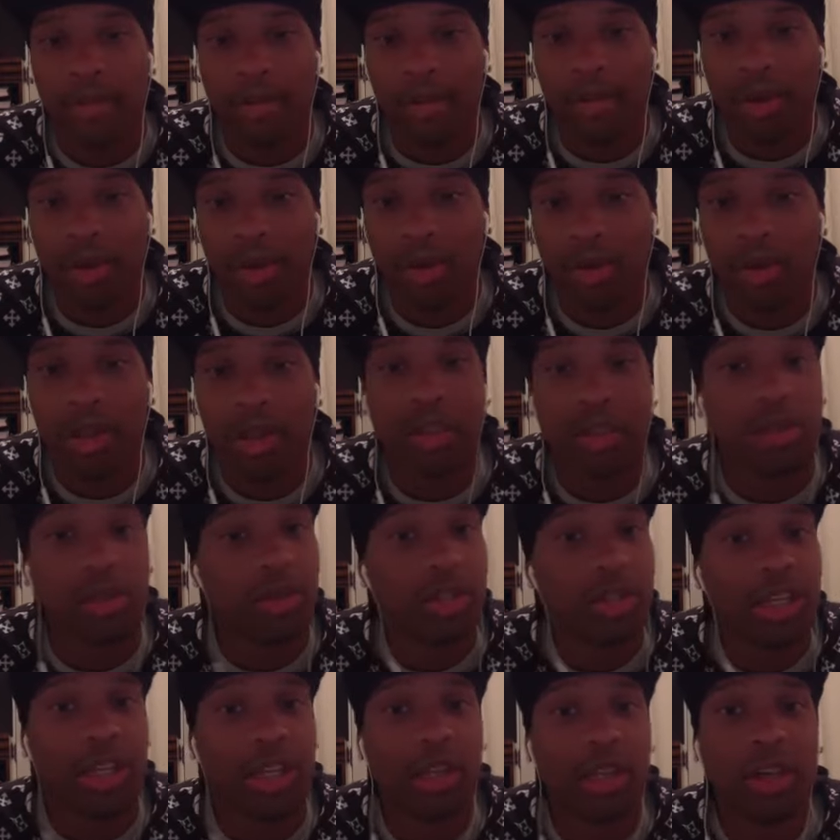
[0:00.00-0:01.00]
Who else on
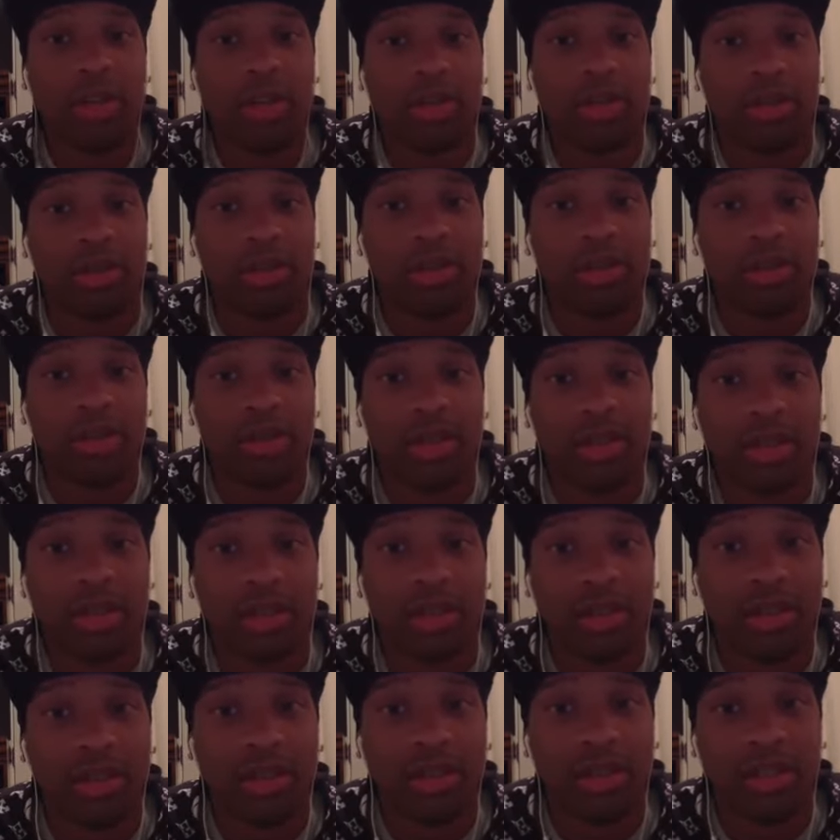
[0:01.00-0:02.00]
there though?
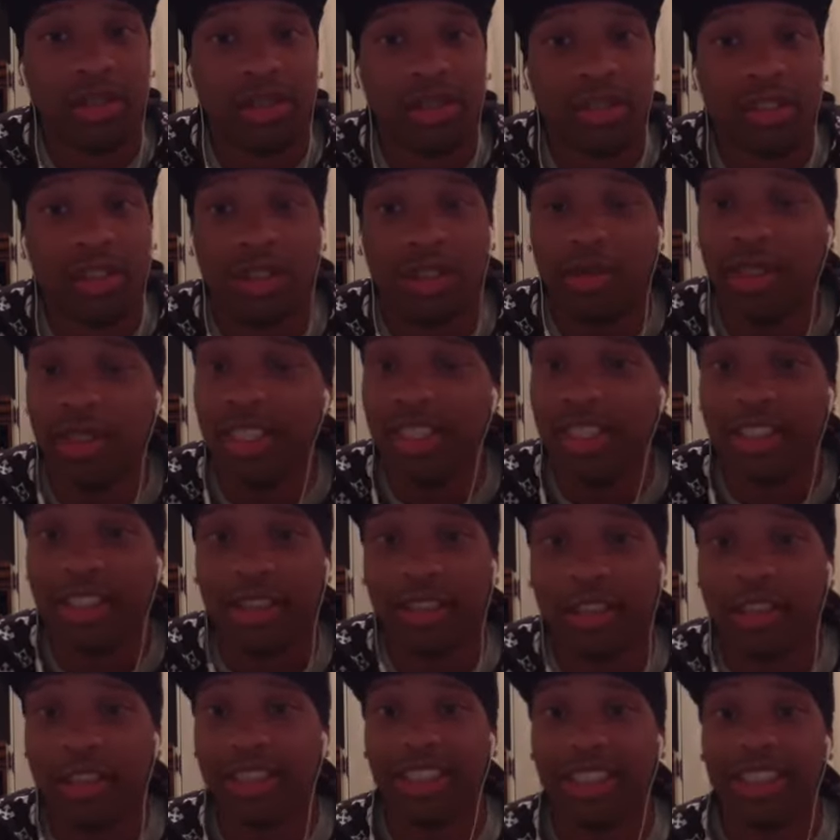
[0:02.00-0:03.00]
Since we here,
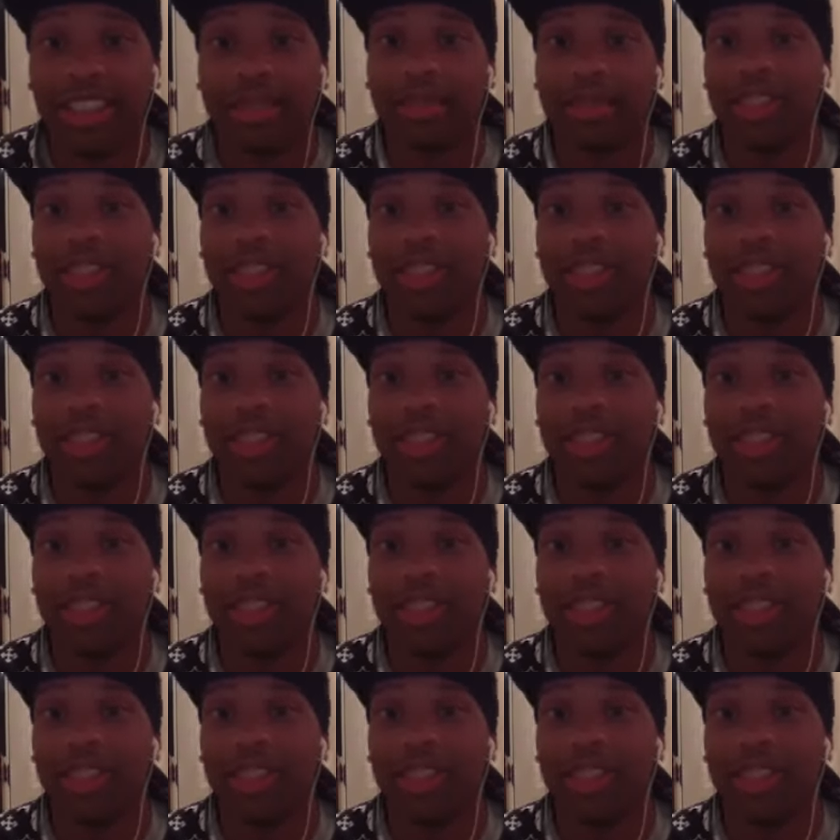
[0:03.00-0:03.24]
because I mean,